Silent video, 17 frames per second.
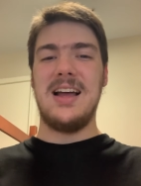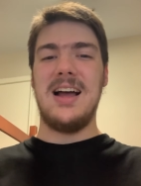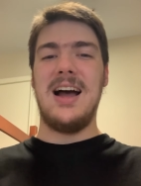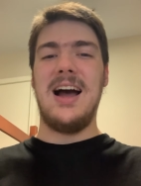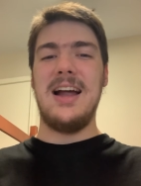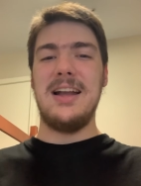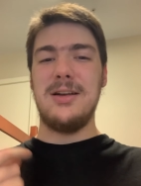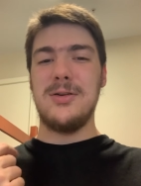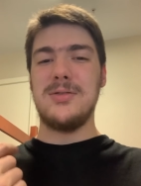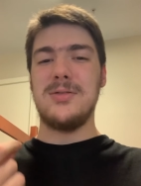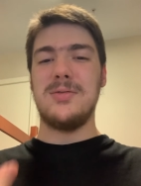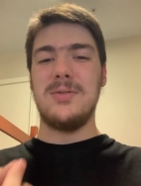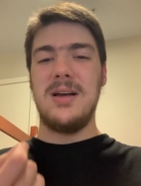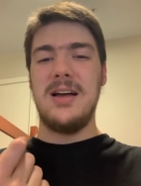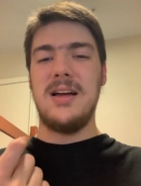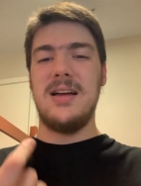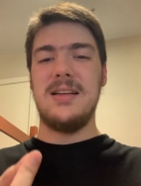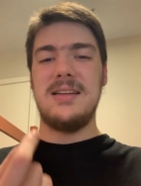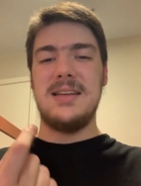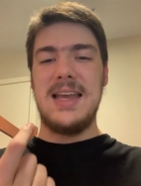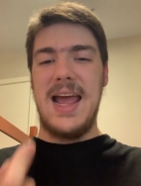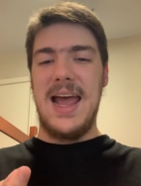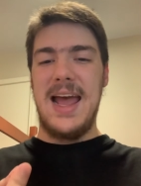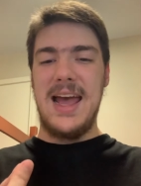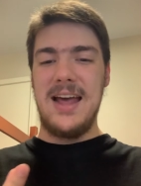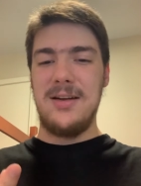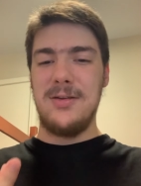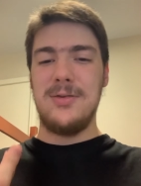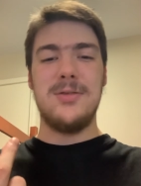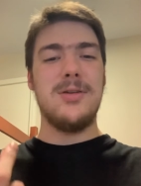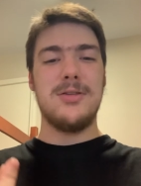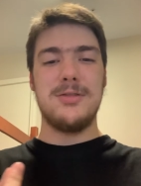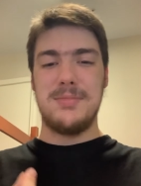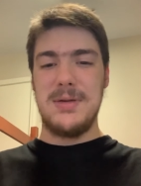I know a dad who
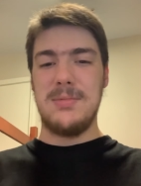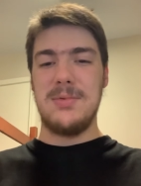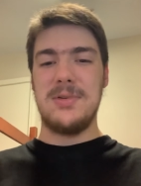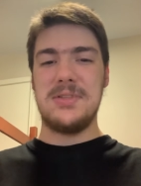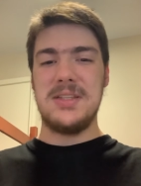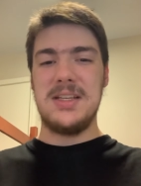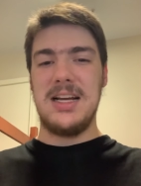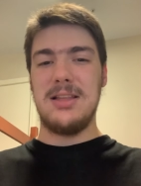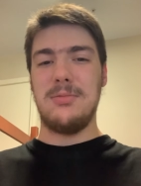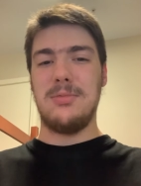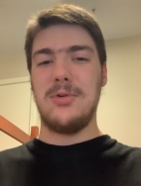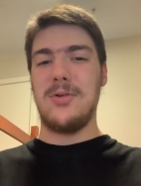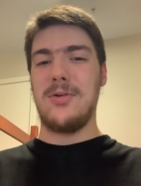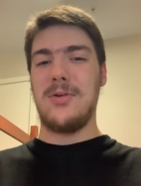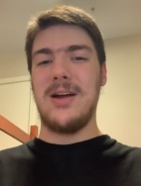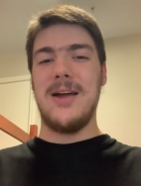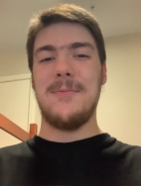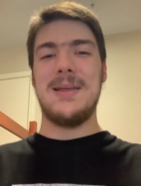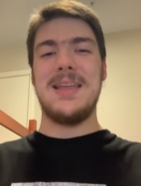knows people inside the program,